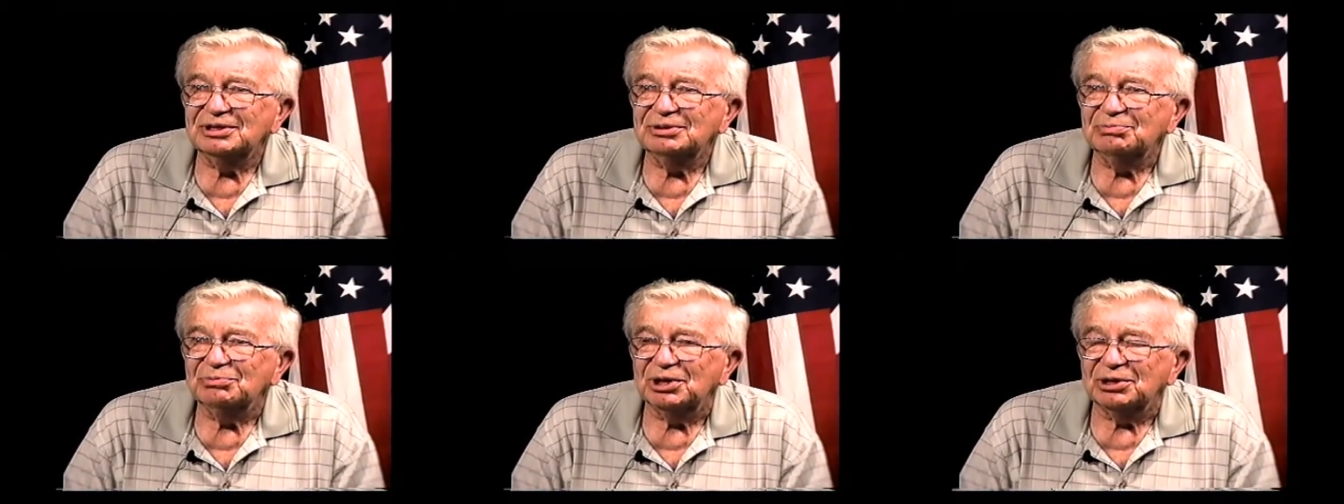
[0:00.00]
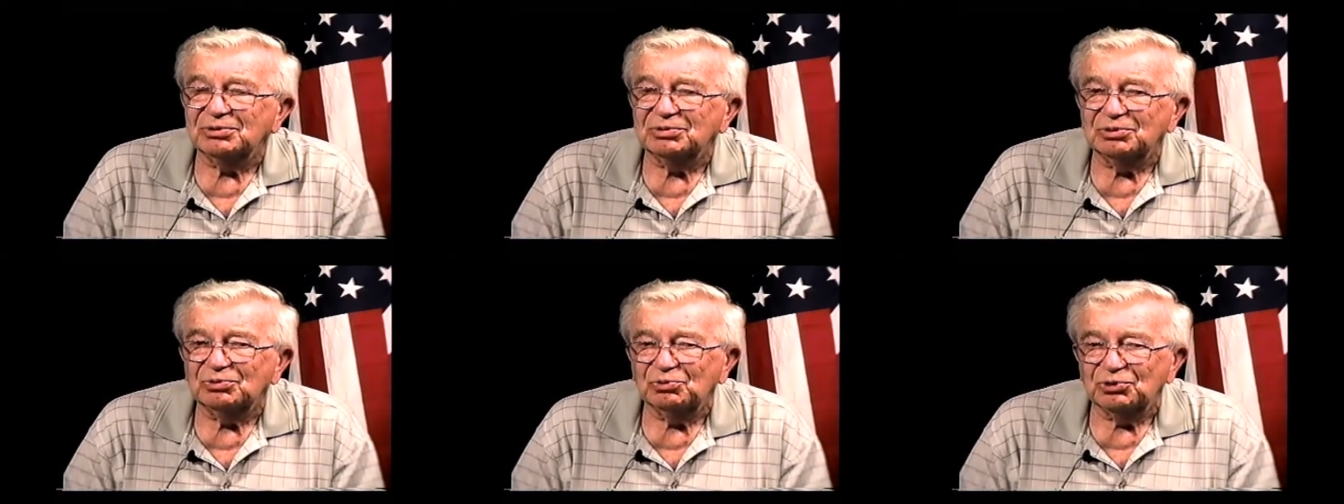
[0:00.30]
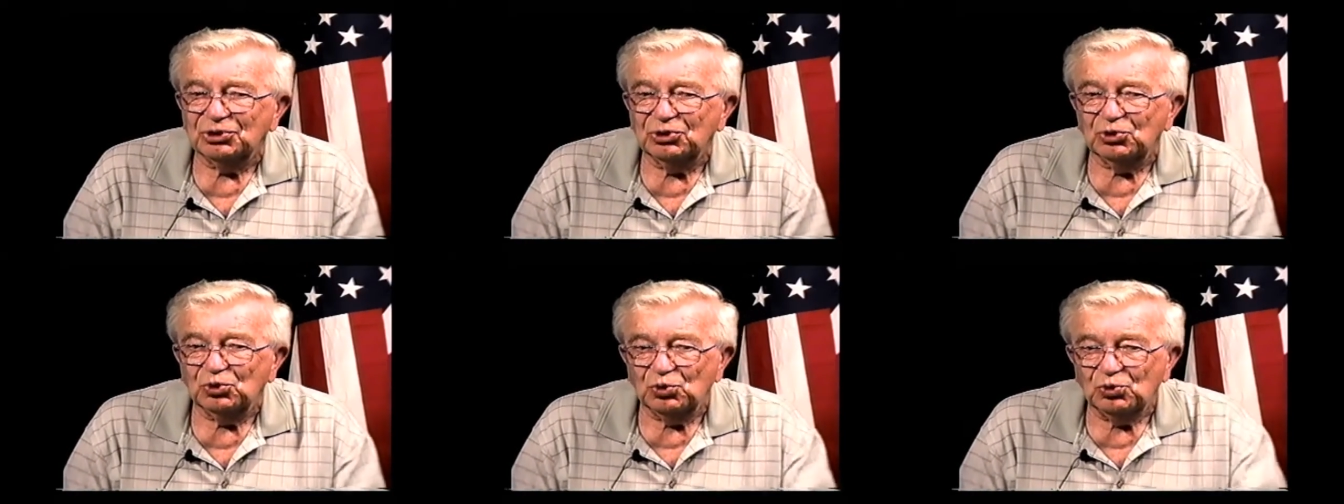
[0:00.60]
But
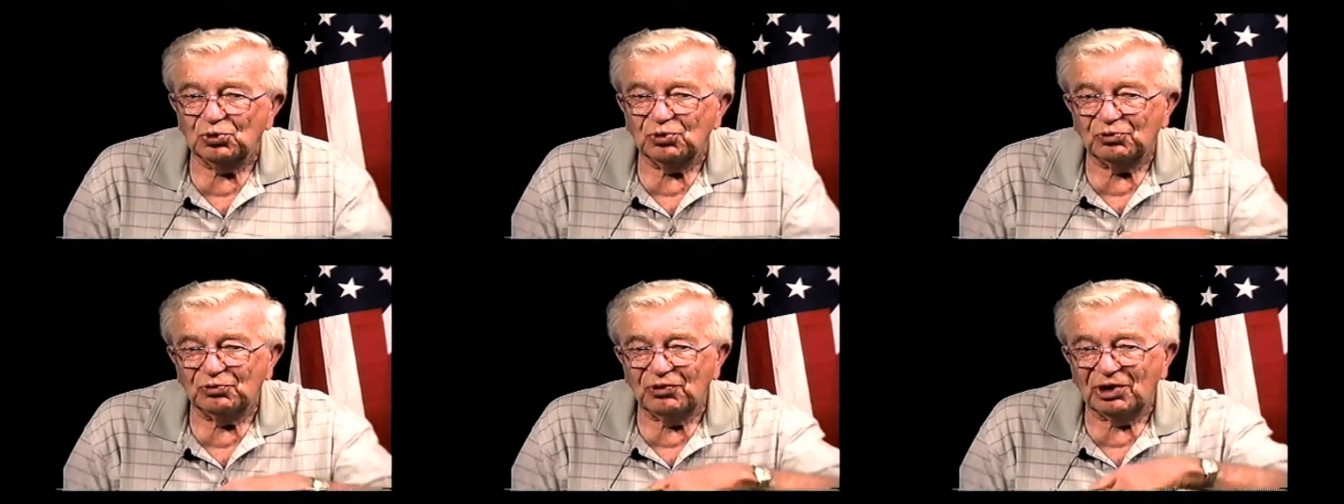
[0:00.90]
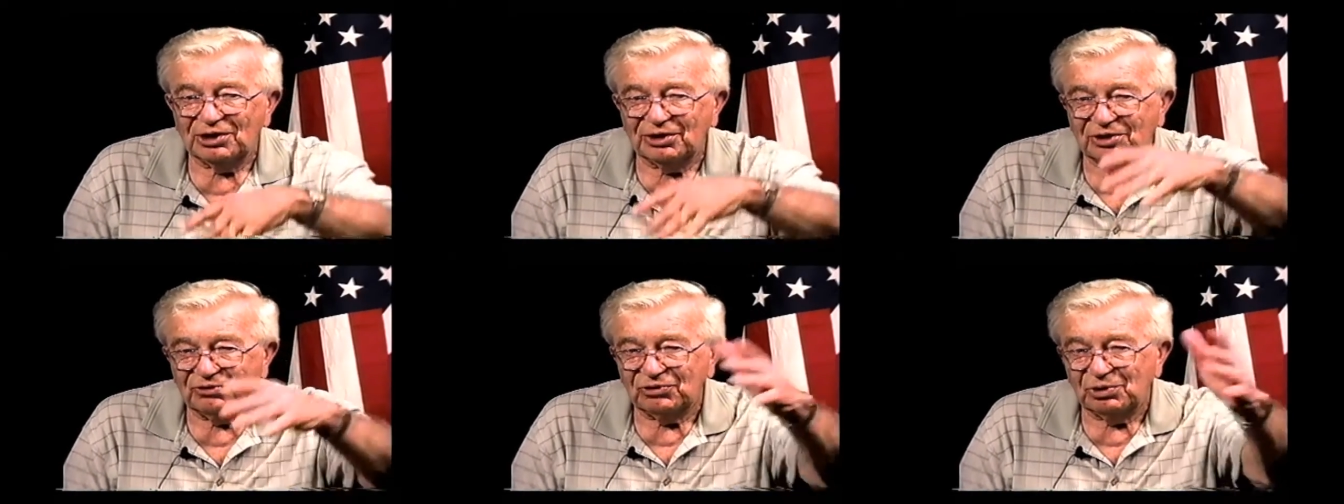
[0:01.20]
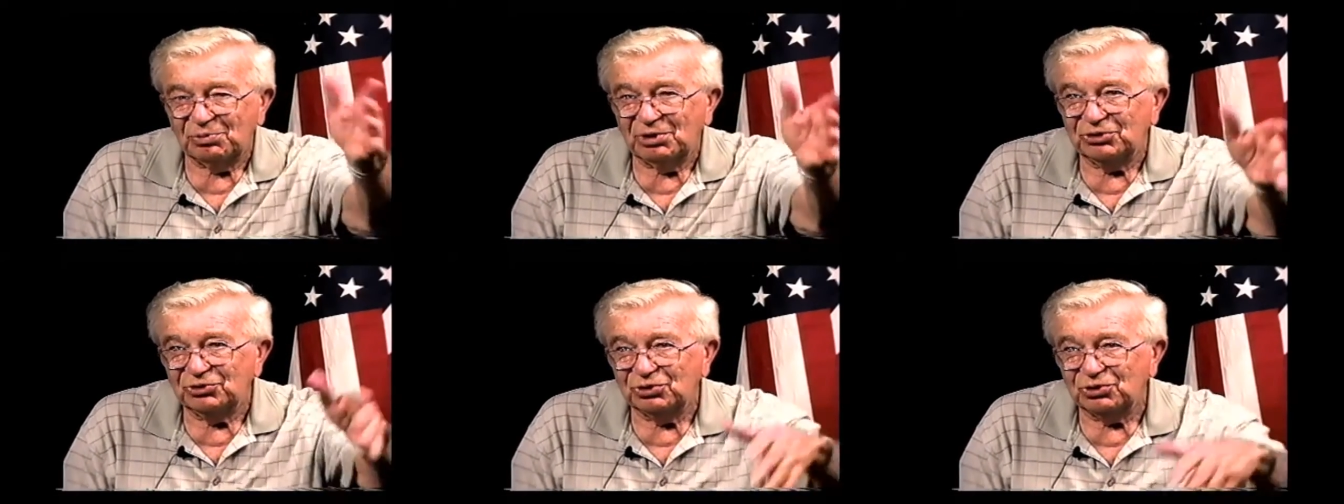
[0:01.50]
you knew fellows from
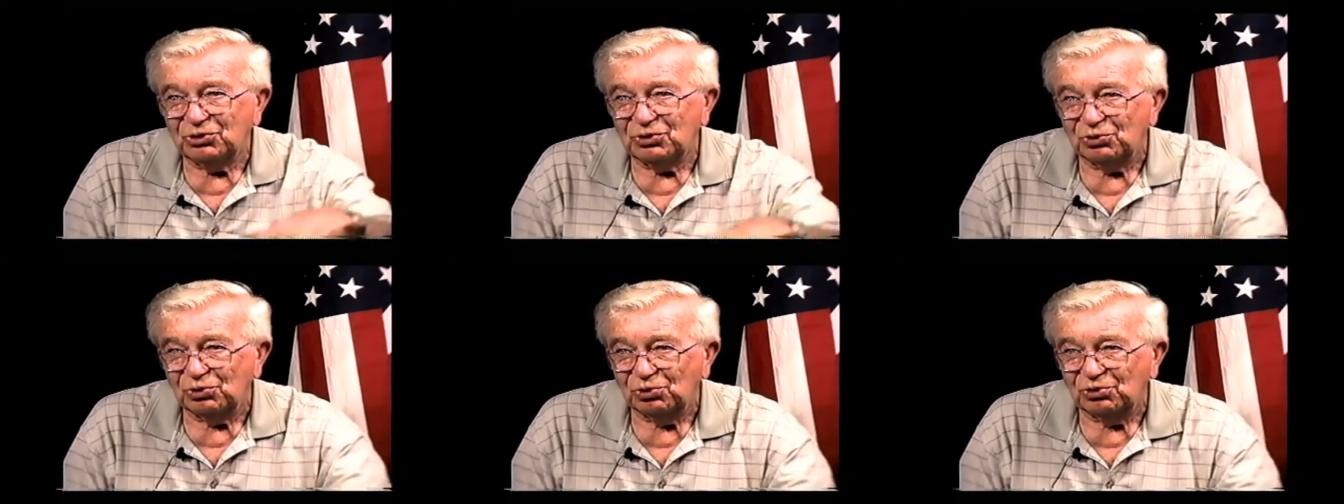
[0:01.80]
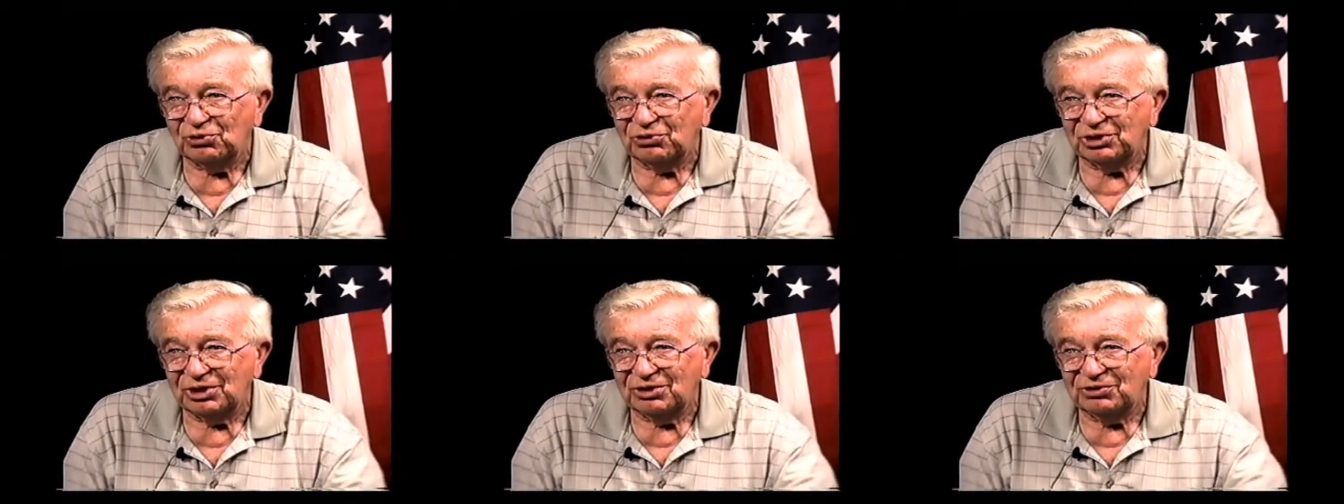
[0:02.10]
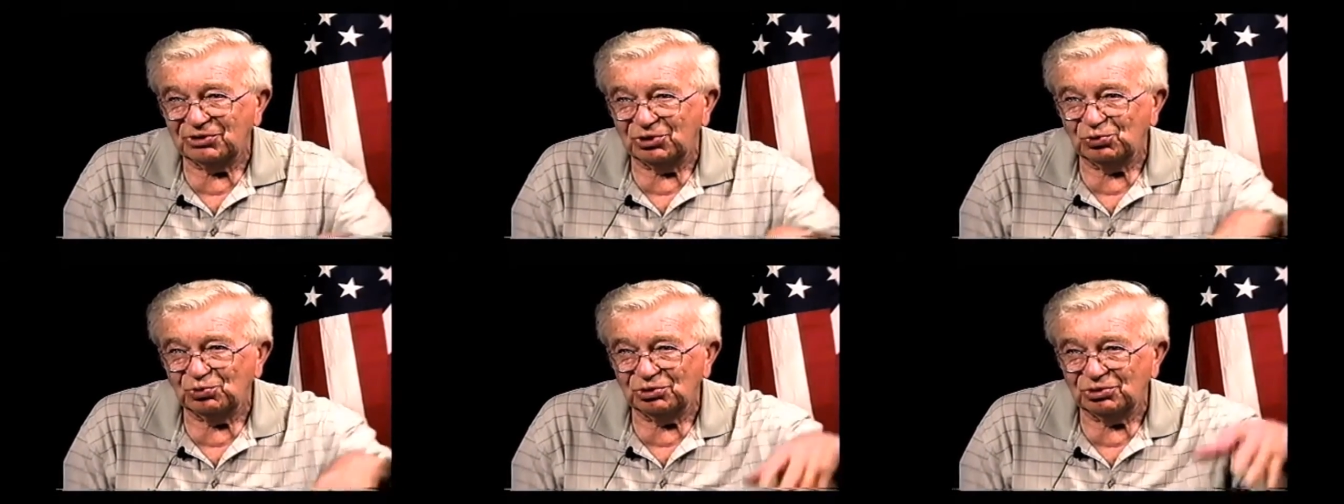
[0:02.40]
other crews that
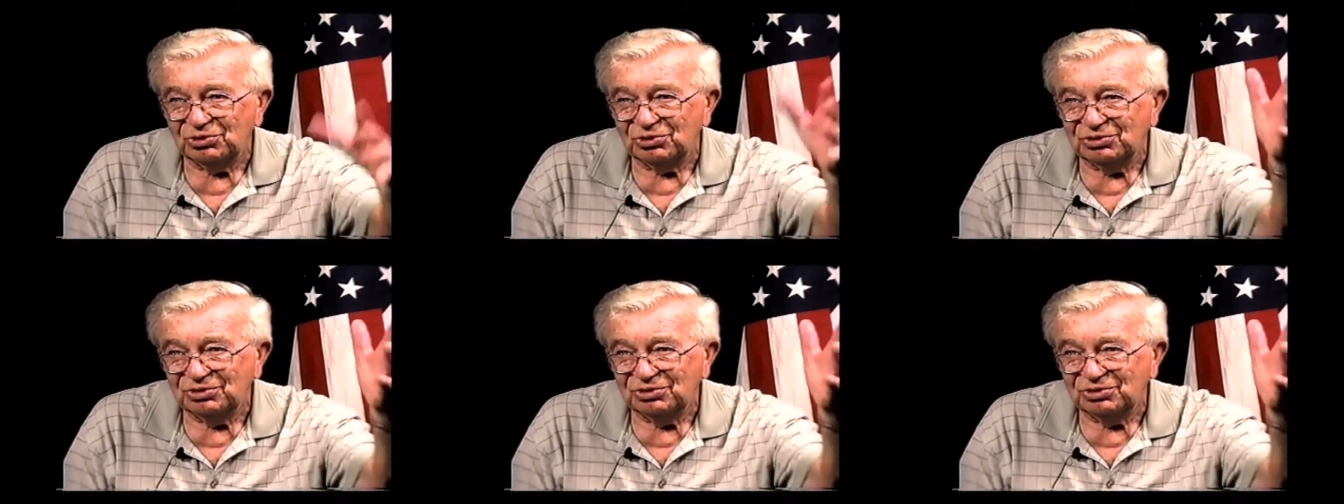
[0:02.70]
you would